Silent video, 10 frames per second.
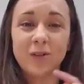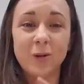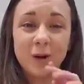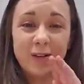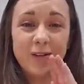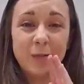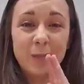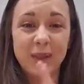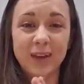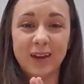So they're going to
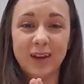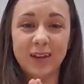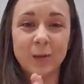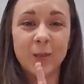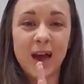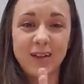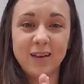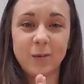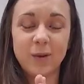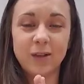split it at the
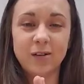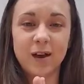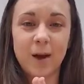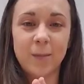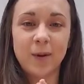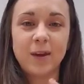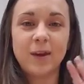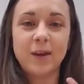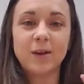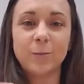palate up at the top
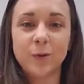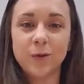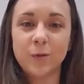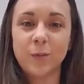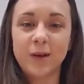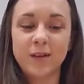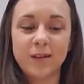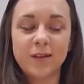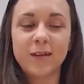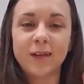into multiple
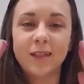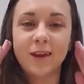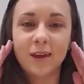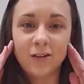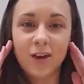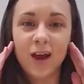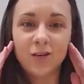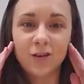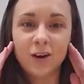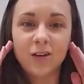pieces and then
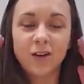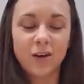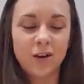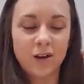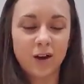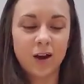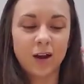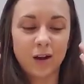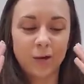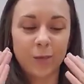attach it
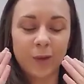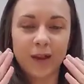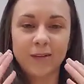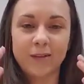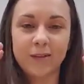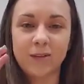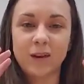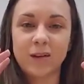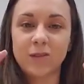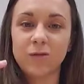at other places
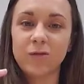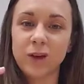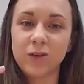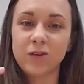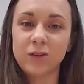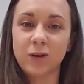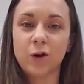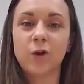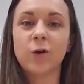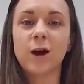so that it's fixed in
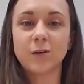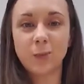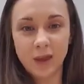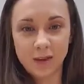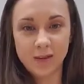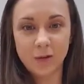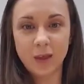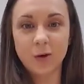the correct place.